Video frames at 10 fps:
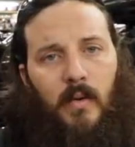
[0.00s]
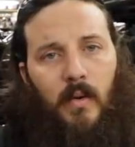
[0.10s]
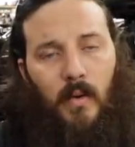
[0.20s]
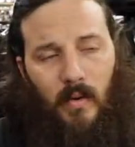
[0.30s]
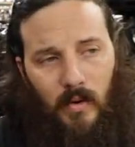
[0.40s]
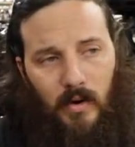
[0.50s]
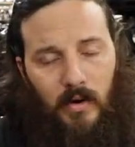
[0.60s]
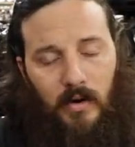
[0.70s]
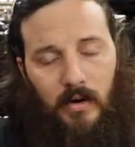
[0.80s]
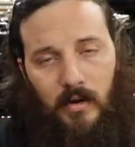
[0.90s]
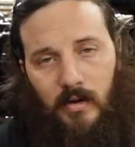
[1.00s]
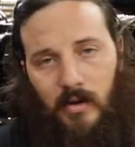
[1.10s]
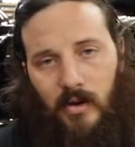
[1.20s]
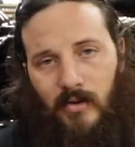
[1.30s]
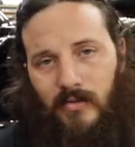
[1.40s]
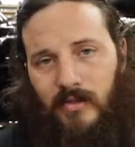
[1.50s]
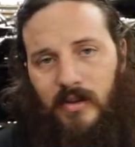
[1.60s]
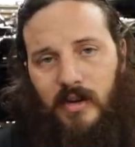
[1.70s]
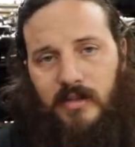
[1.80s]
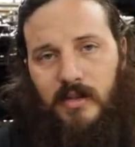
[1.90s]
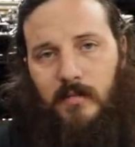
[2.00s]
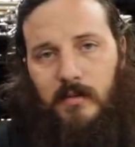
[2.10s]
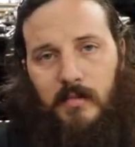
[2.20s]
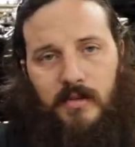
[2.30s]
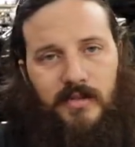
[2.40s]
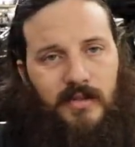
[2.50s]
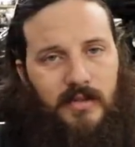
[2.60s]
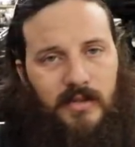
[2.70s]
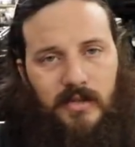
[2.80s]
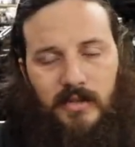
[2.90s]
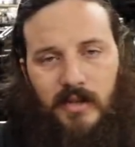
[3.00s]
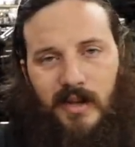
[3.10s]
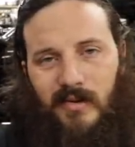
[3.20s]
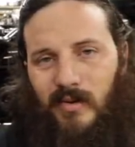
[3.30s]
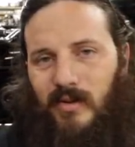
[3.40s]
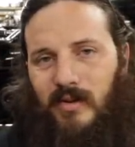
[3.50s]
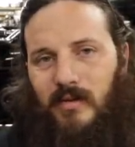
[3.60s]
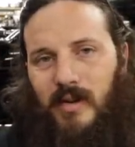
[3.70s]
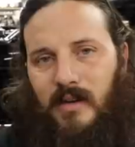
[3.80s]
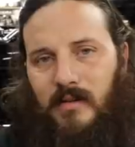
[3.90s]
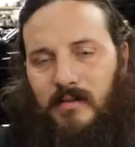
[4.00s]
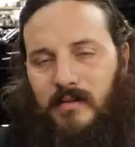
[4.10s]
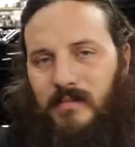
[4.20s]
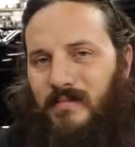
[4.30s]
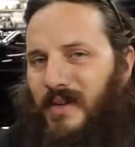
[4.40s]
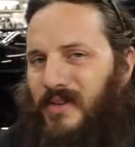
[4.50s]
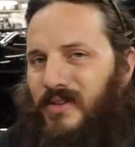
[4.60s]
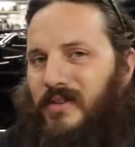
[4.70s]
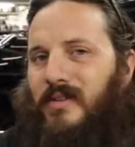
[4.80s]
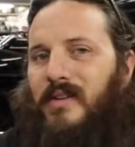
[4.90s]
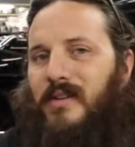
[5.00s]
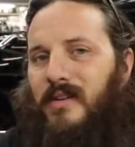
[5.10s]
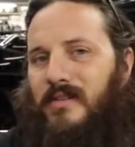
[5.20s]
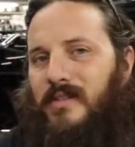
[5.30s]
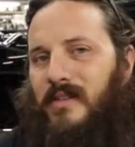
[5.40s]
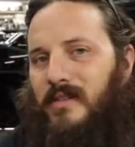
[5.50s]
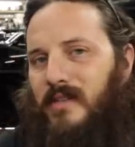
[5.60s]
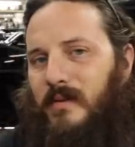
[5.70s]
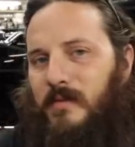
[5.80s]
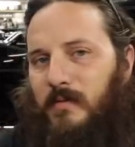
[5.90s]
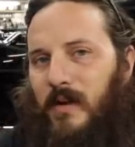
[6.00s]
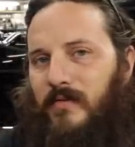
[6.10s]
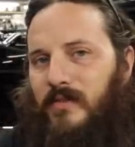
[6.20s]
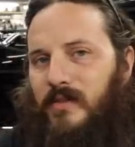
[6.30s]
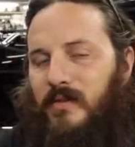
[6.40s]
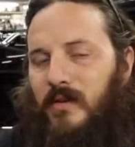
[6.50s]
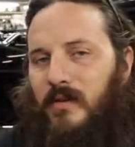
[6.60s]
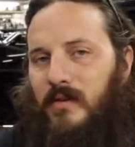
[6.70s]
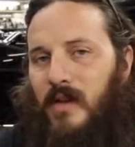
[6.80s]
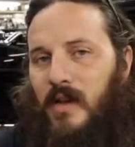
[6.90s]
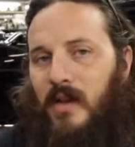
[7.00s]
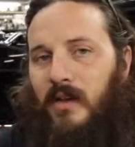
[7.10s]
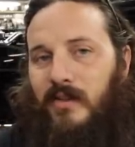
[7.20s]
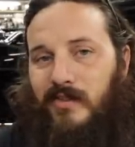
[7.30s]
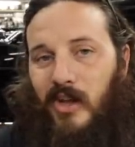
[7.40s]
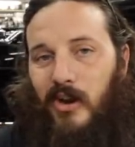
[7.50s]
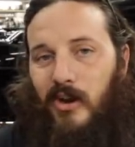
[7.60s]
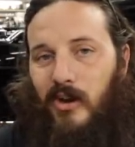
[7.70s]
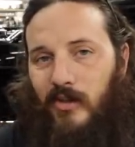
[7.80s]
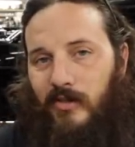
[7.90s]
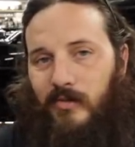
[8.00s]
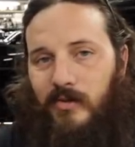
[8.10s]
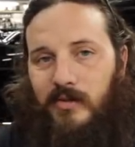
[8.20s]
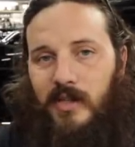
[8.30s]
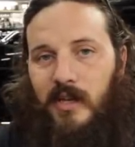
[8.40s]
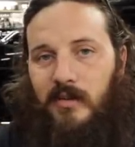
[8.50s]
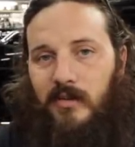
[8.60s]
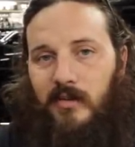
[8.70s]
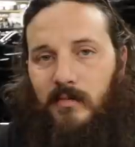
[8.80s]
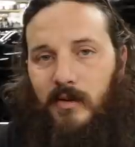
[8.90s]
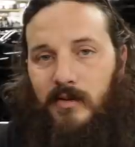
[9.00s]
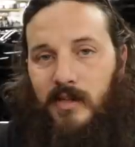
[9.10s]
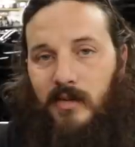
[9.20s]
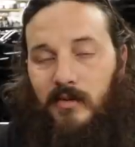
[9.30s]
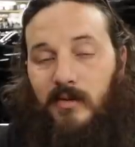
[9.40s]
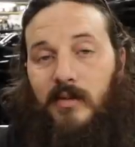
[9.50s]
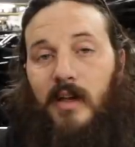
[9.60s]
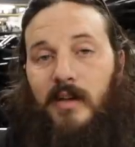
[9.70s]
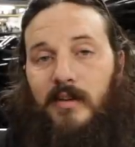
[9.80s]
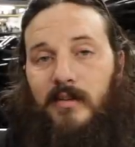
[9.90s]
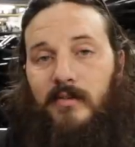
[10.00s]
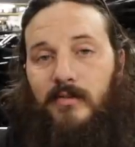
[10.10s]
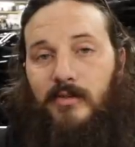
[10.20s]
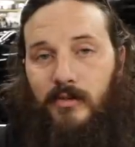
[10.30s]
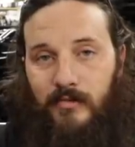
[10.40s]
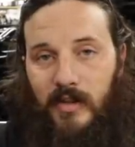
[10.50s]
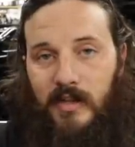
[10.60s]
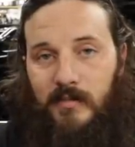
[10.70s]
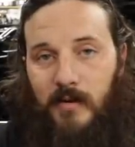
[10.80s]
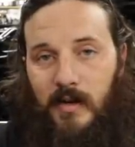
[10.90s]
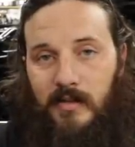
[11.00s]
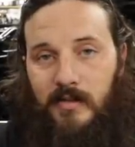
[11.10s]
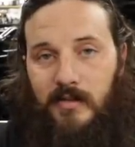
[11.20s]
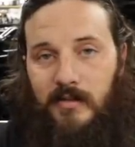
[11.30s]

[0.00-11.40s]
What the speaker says: or over the next couple of months, you can just kind of roll it around, make sure that it doesn't sit in the same spot for too long, because nothing ruins the handling on a motorcycle like 2 flat spots.